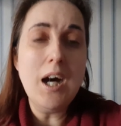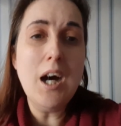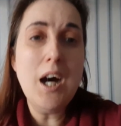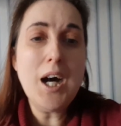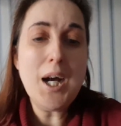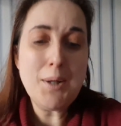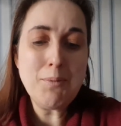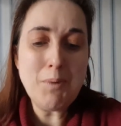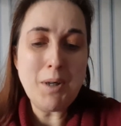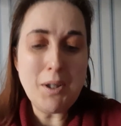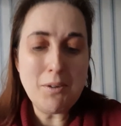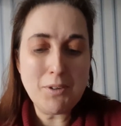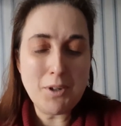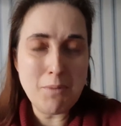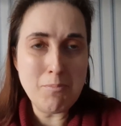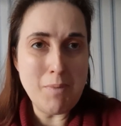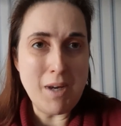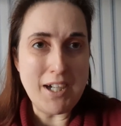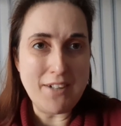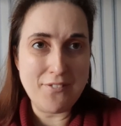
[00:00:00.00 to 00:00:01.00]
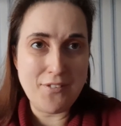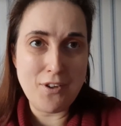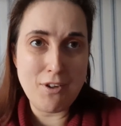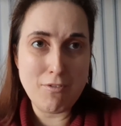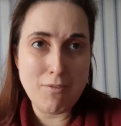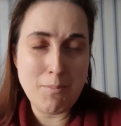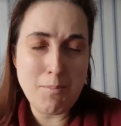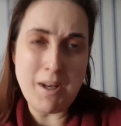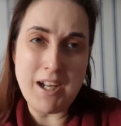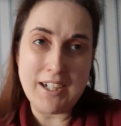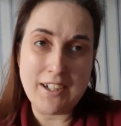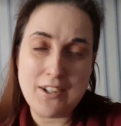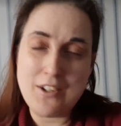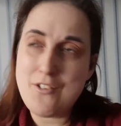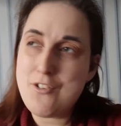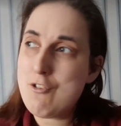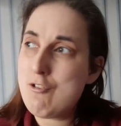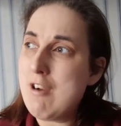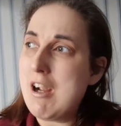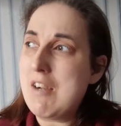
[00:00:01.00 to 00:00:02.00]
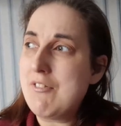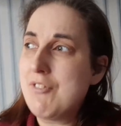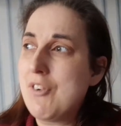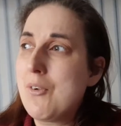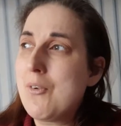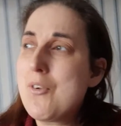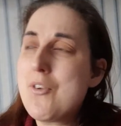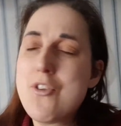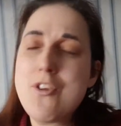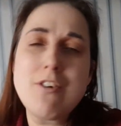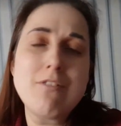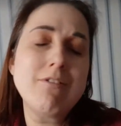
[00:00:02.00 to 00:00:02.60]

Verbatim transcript: Hi, welcome back to Rebecca's Travels,